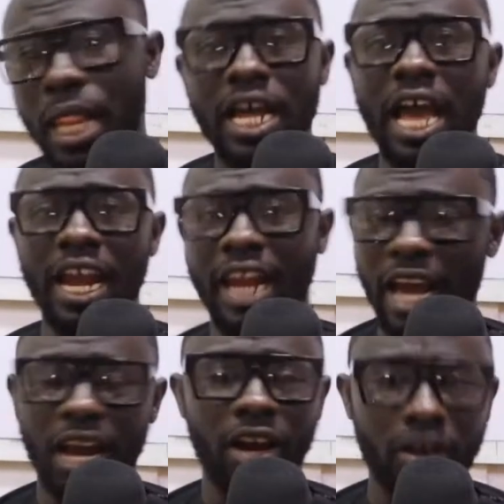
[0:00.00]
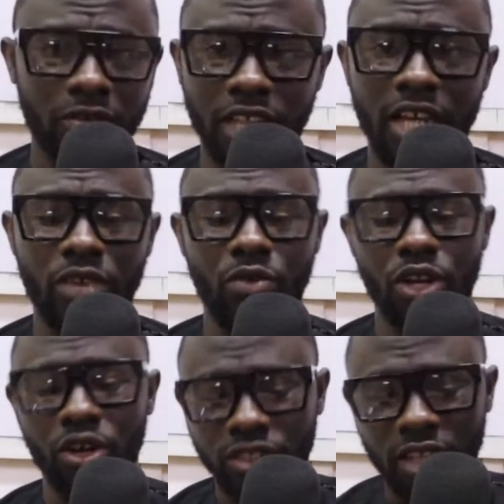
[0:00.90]
and nine out of ten we
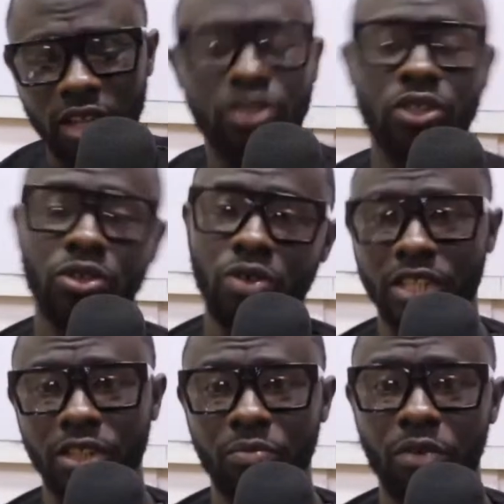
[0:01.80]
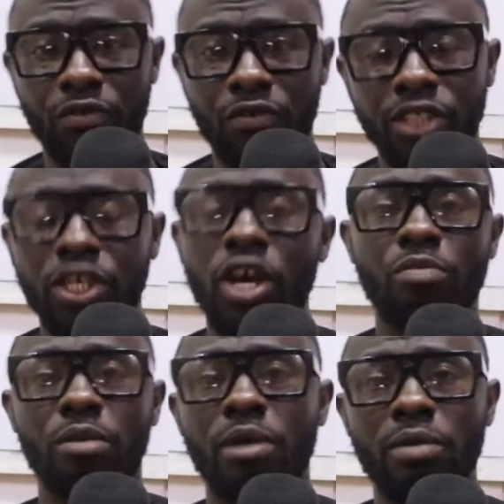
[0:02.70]
don't sell to you at a profit
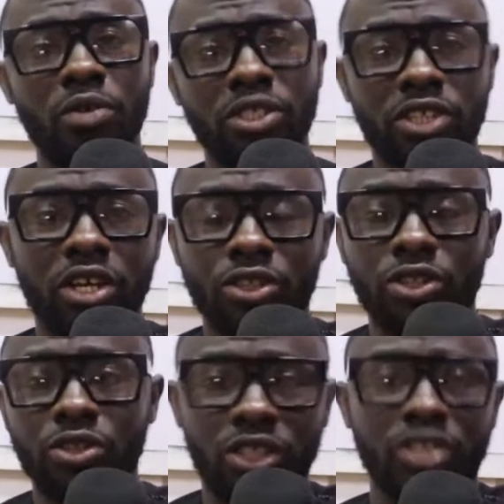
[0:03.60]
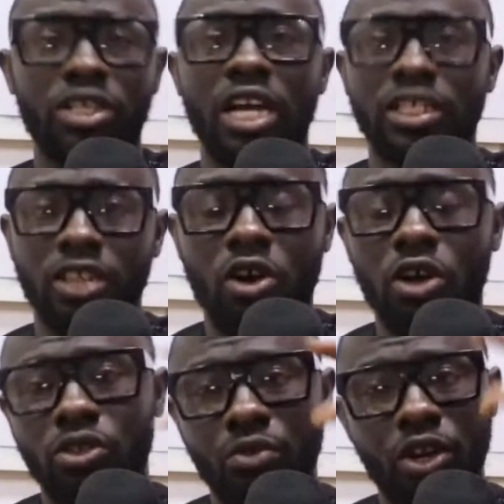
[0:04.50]
probably we sell to you just at a cost
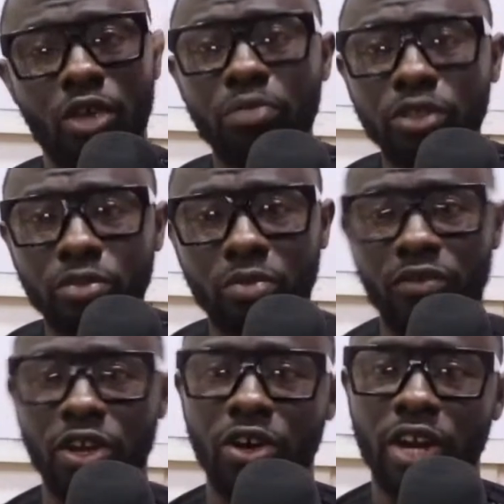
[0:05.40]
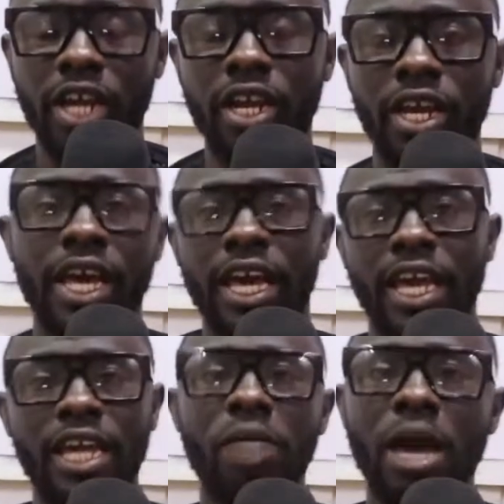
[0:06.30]
so we don't put profit on it
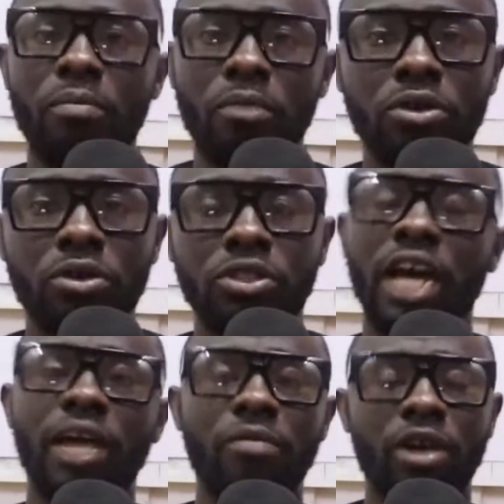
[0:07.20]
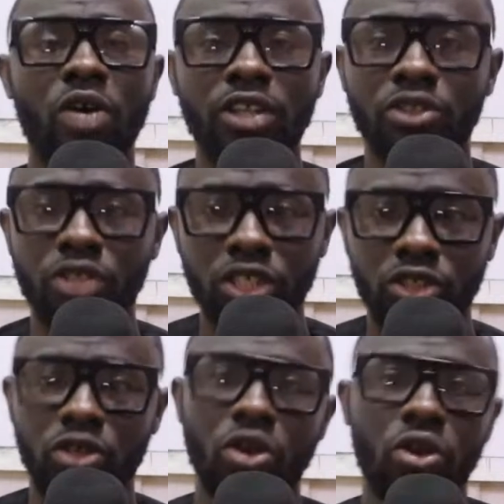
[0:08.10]
in my books i am required to
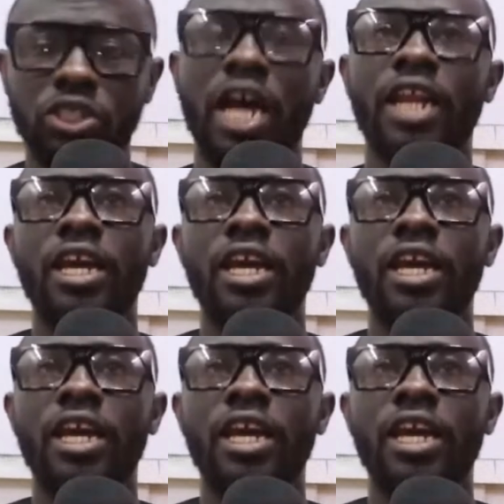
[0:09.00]
disclose that